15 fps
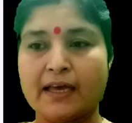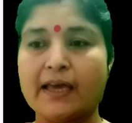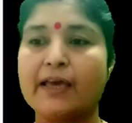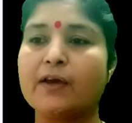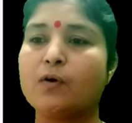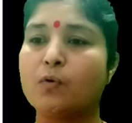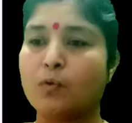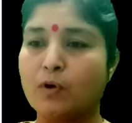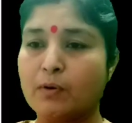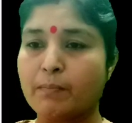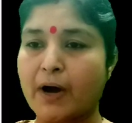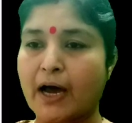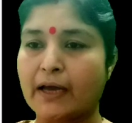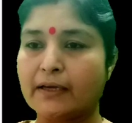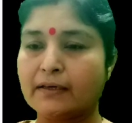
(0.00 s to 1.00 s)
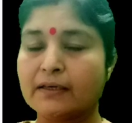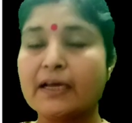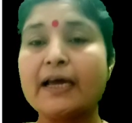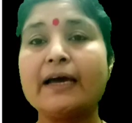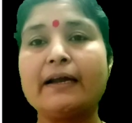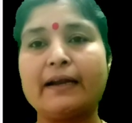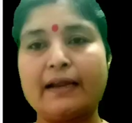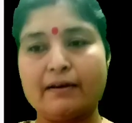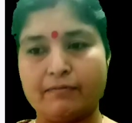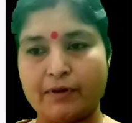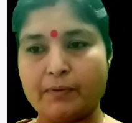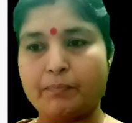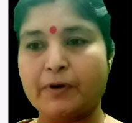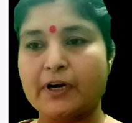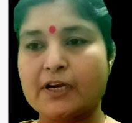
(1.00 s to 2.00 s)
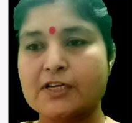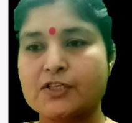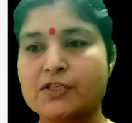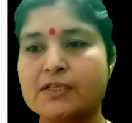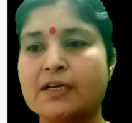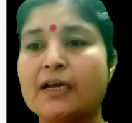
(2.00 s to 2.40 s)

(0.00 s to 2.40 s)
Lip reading: a coal mine, railway bridge,